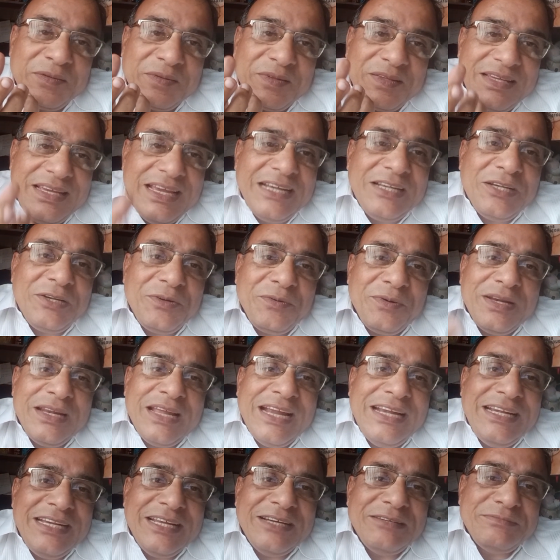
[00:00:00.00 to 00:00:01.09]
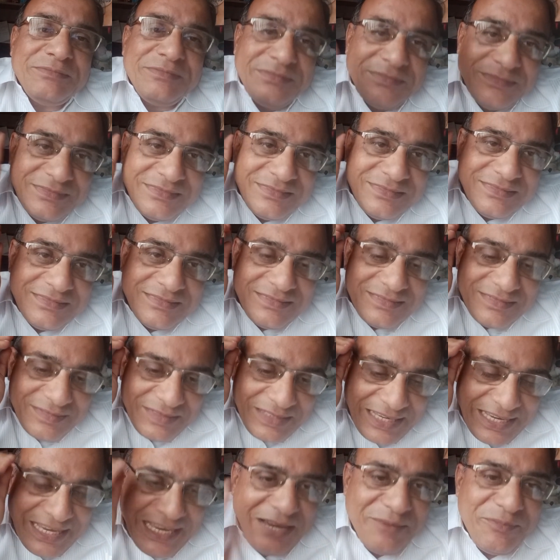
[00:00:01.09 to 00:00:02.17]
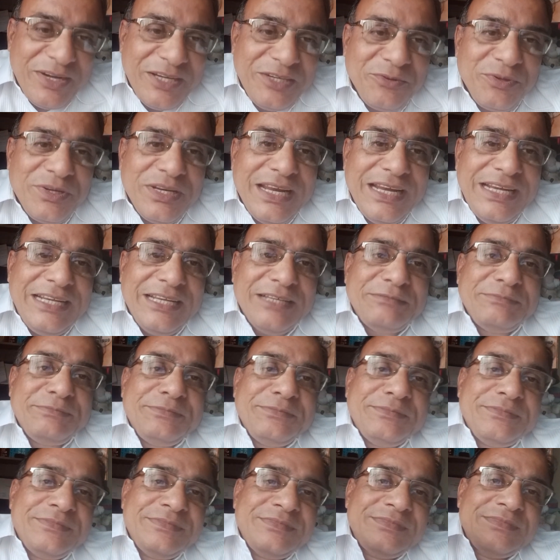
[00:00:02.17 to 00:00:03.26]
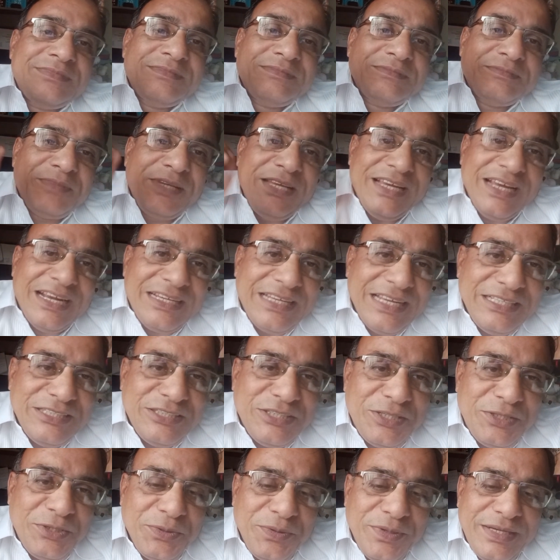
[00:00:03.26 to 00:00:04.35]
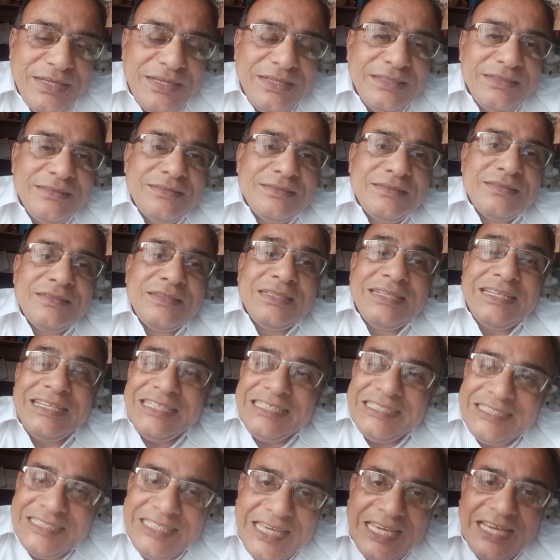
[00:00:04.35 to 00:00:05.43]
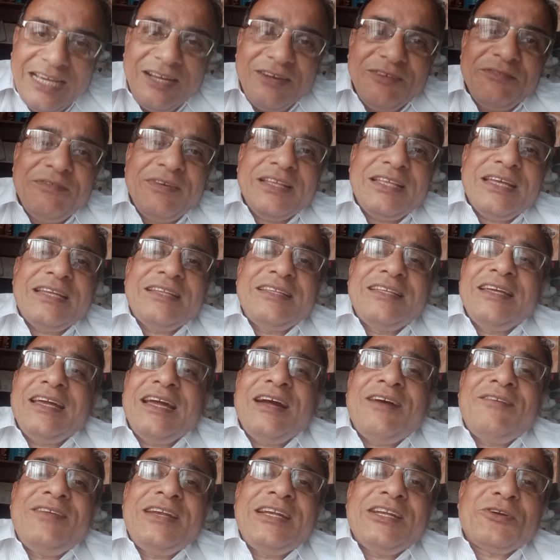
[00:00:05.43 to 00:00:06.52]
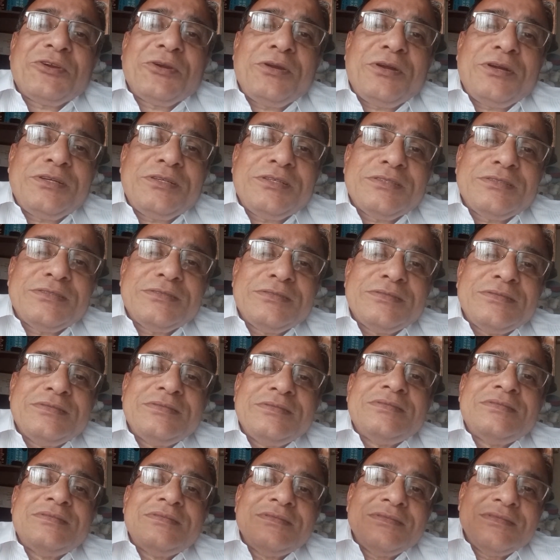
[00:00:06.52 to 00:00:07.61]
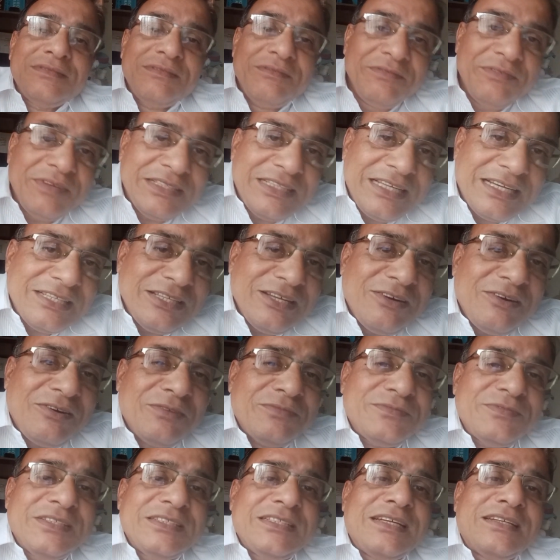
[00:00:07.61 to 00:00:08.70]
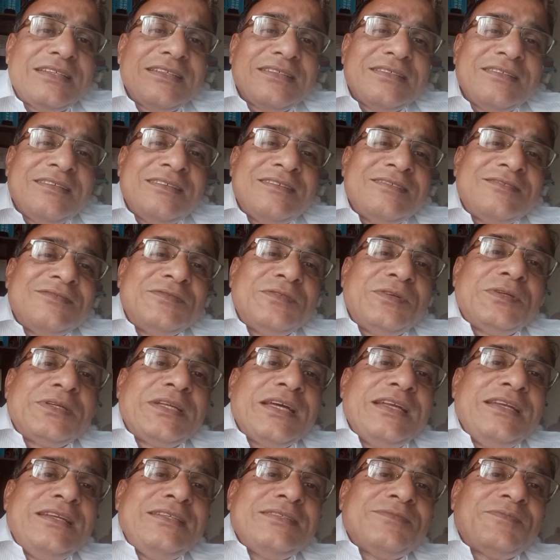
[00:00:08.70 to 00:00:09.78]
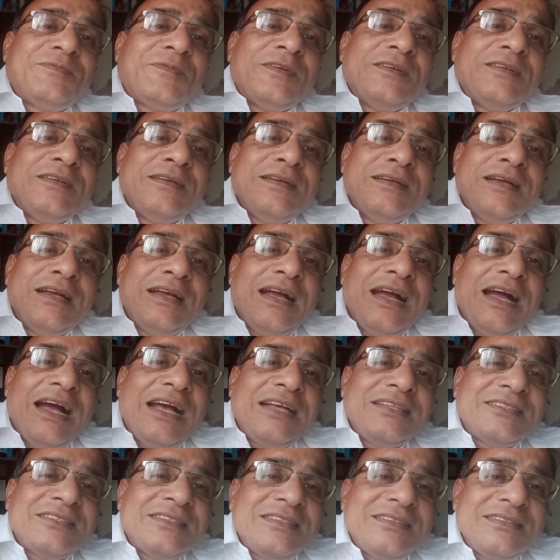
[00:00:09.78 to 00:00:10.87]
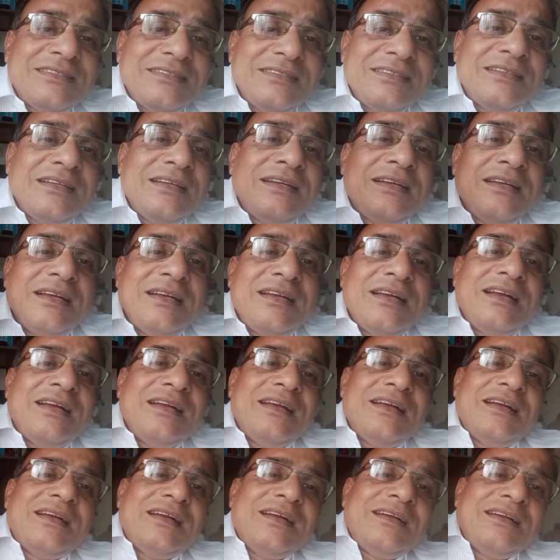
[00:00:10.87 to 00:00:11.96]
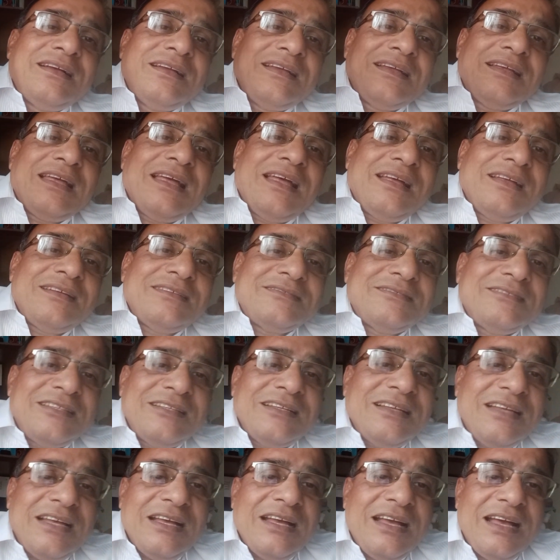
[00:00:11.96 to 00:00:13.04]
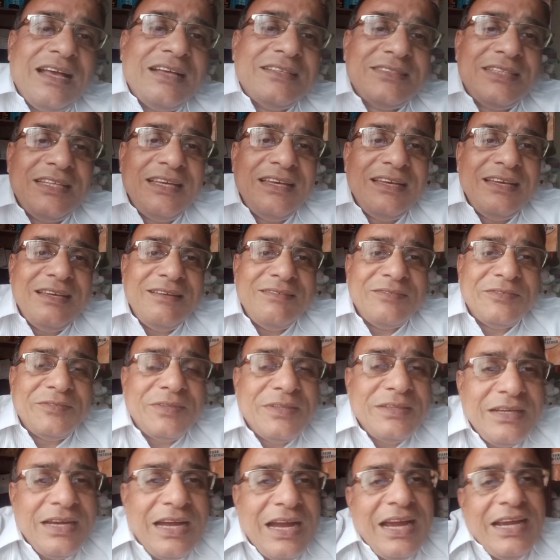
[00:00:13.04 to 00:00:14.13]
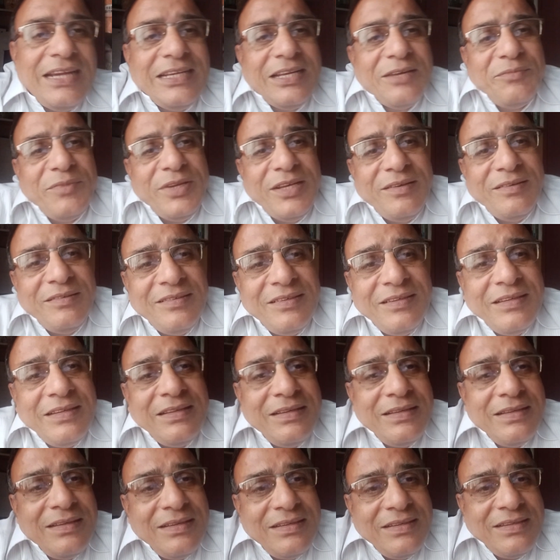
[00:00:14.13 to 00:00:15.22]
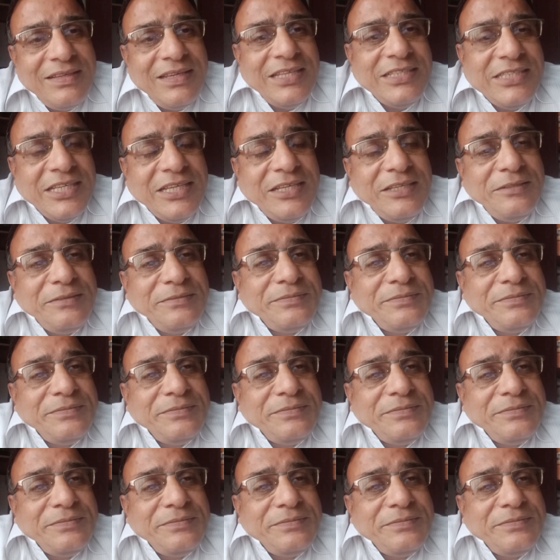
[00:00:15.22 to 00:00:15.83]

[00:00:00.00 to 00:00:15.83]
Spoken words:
Get one item, aim at one item, bring attention to it, seek whether they have it or not, whether the hotel is has uh, has the item in kitchen